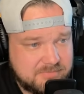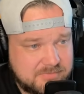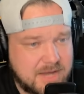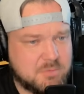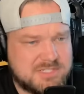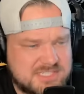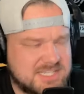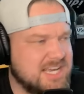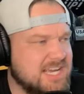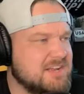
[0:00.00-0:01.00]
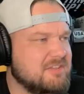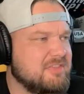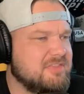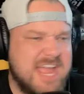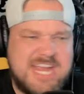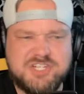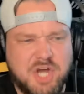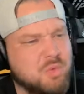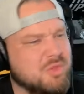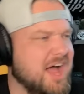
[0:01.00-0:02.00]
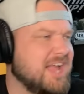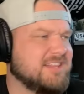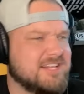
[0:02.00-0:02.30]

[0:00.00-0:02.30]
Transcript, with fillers: that would say they don't like